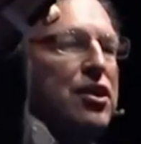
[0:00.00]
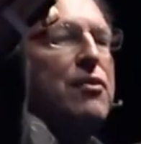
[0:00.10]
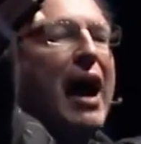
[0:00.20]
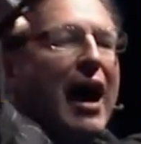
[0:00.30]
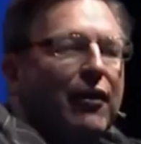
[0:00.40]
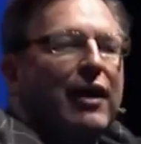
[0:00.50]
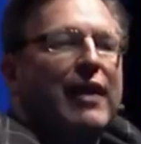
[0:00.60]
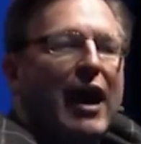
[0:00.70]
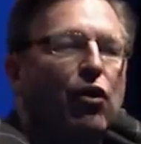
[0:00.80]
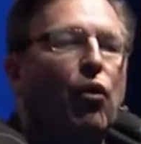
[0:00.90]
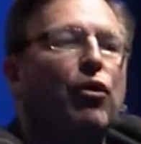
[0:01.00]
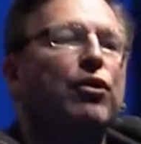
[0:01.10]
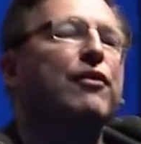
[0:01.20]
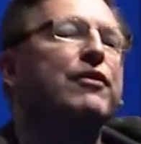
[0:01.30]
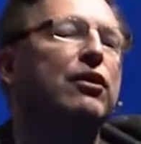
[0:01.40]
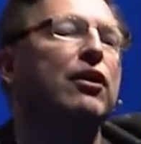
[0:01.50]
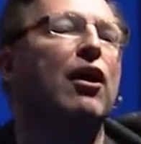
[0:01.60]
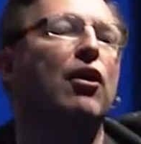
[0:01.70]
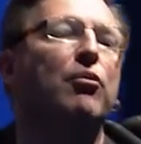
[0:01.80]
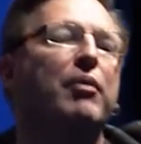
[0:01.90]
you out in that corner of the
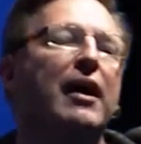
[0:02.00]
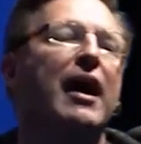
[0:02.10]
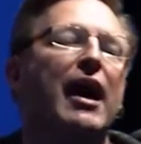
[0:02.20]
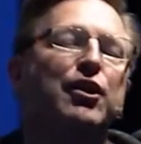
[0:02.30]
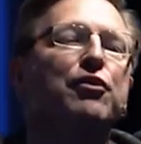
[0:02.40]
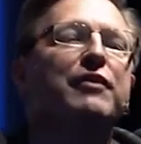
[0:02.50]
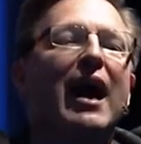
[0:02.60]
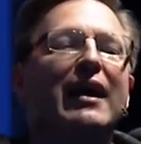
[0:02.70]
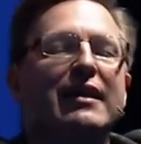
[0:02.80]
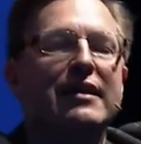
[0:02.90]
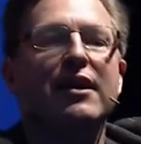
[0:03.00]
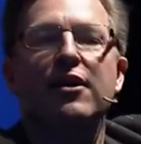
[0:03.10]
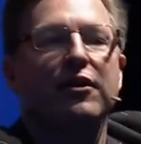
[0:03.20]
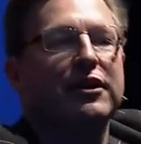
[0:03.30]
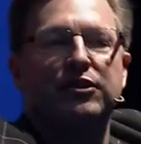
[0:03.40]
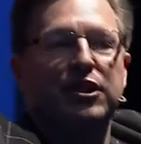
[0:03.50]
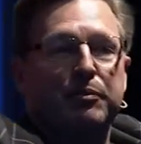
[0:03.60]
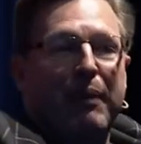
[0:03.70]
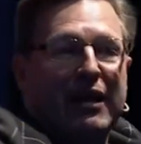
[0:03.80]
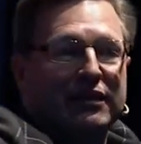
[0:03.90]
globe, and you've got a year to
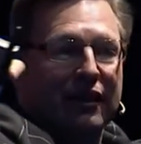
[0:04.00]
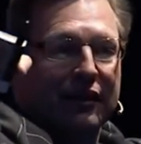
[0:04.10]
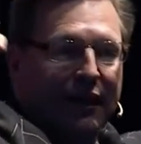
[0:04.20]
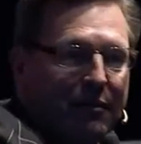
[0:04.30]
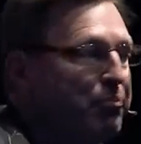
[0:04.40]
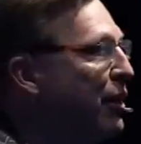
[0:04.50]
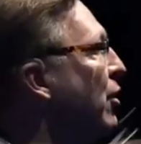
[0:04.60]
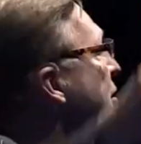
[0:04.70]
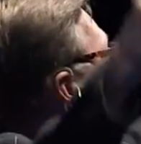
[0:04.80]
just basically build